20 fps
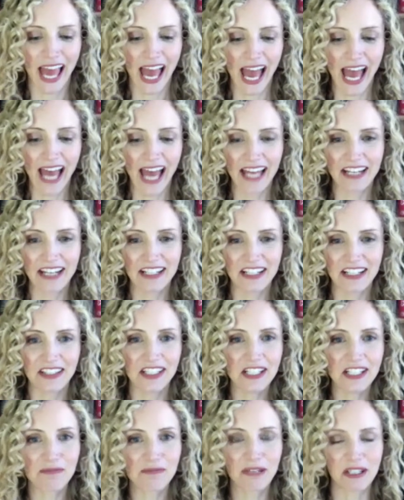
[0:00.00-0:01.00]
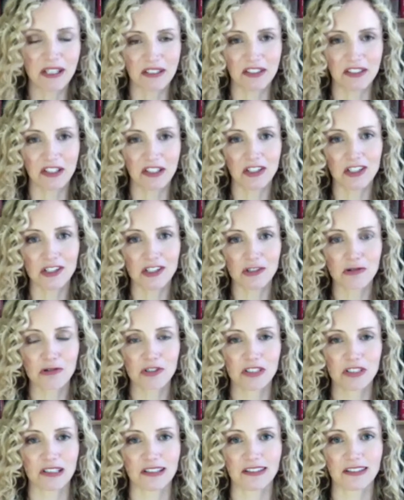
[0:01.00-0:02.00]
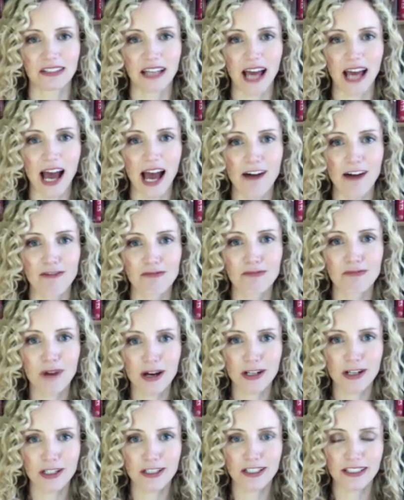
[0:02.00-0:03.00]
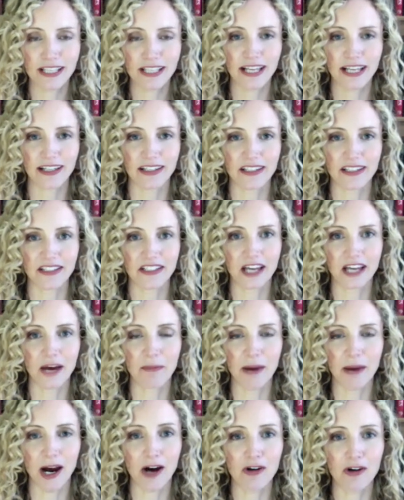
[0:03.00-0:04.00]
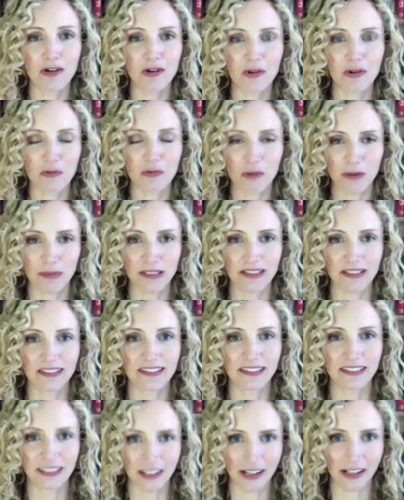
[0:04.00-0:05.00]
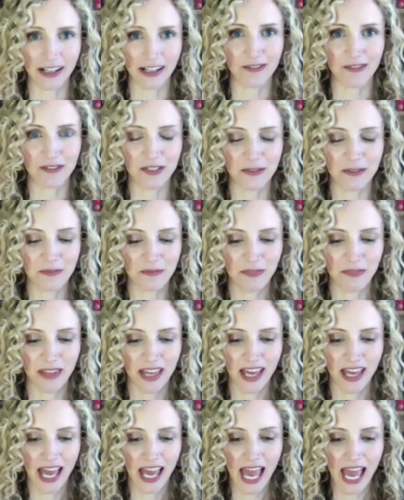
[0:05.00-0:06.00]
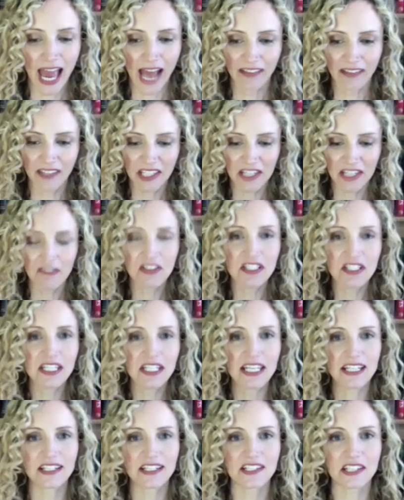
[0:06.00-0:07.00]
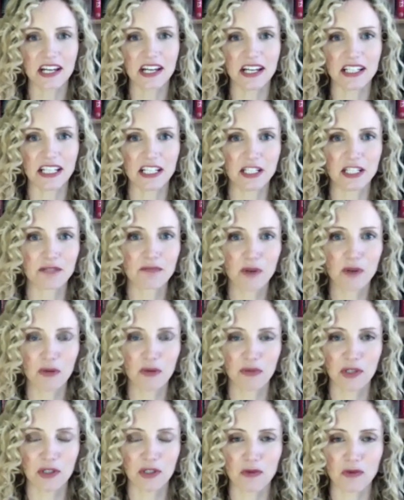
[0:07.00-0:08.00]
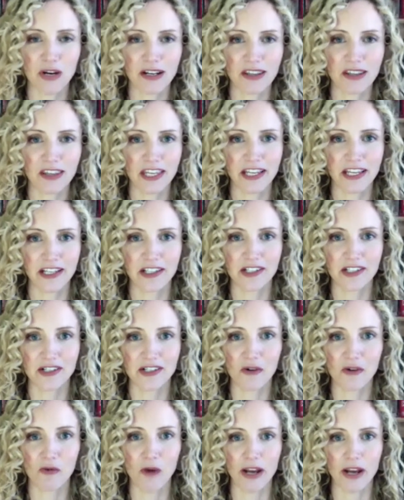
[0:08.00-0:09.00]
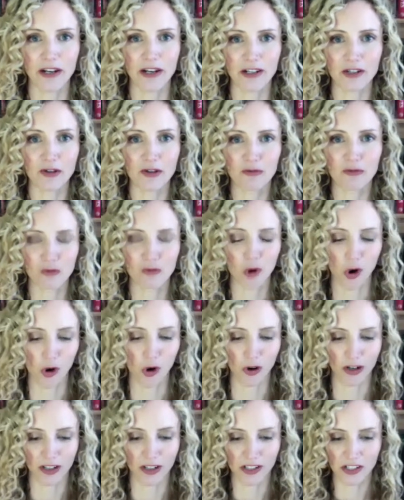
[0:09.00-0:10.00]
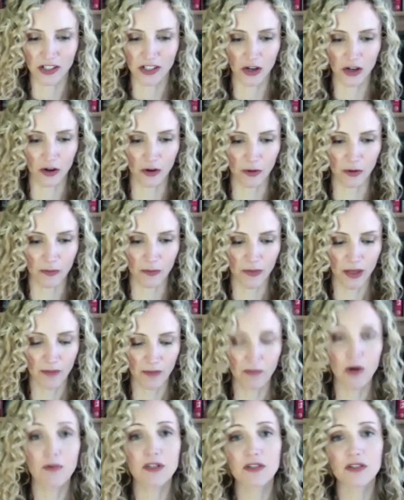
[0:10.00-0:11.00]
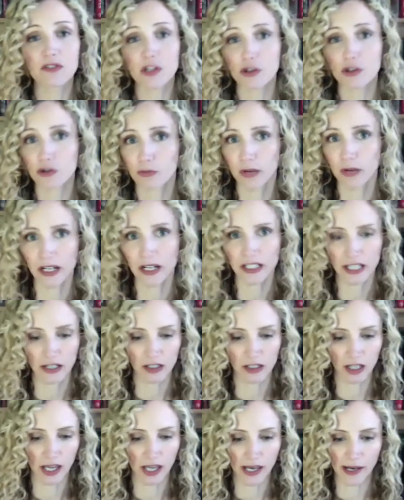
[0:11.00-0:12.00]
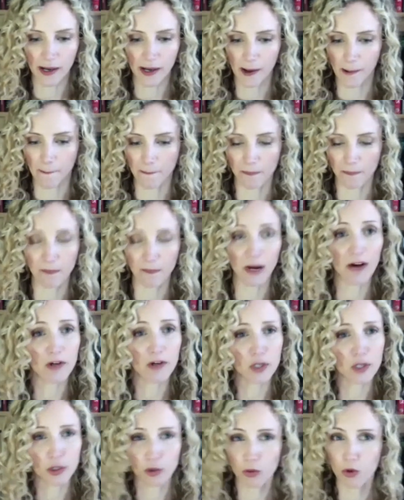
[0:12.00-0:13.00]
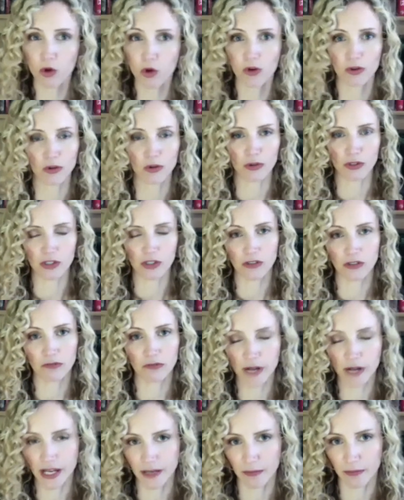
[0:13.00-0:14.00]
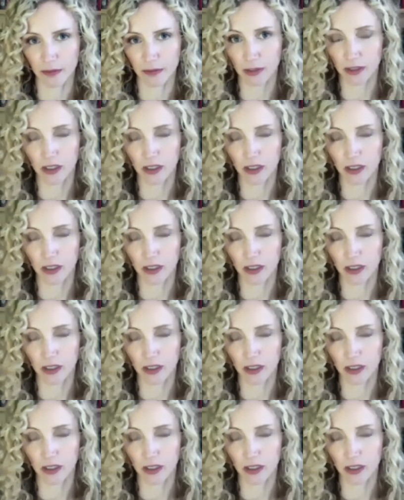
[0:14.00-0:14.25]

And this means that the sources have much to tell us about women's lives. And they give us insight into moments when things went wrong. So, moments of social breakdown like um, marital quarrels, rape,